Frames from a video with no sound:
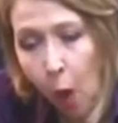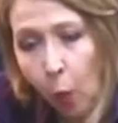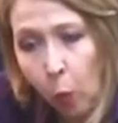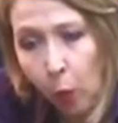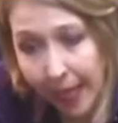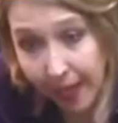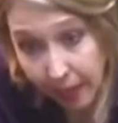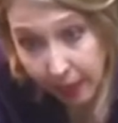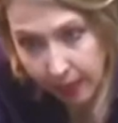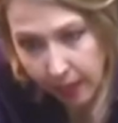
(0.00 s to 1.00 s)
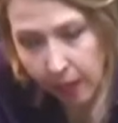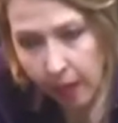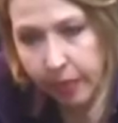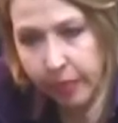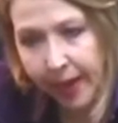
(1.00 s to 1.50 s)
with
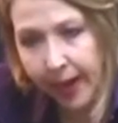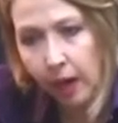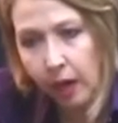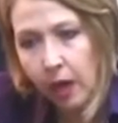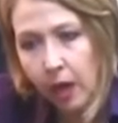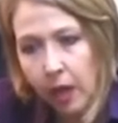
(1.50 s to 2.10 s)
their